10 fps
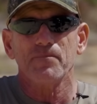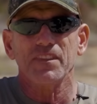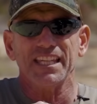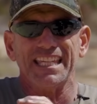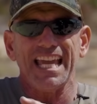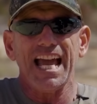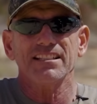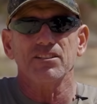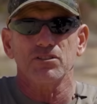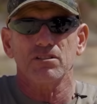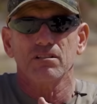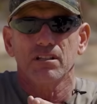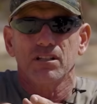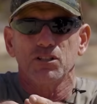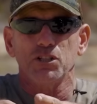the gases
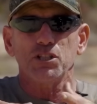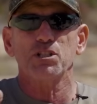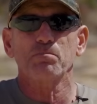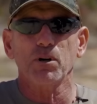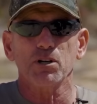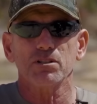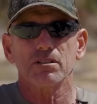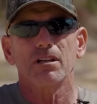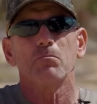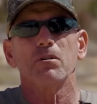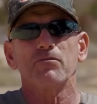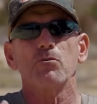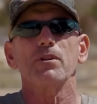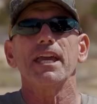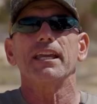to disperse
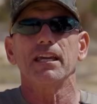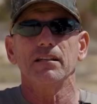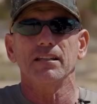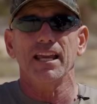before they can